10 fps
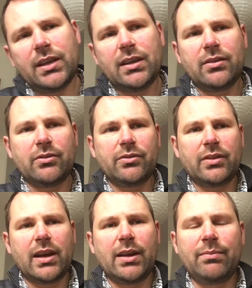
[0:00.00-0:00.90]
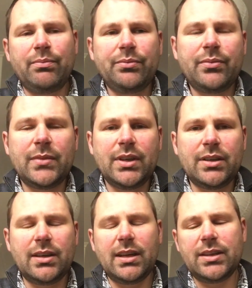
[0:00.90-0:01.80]
have
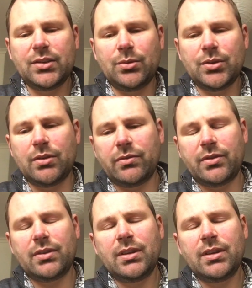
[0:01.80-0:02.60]
these sorts of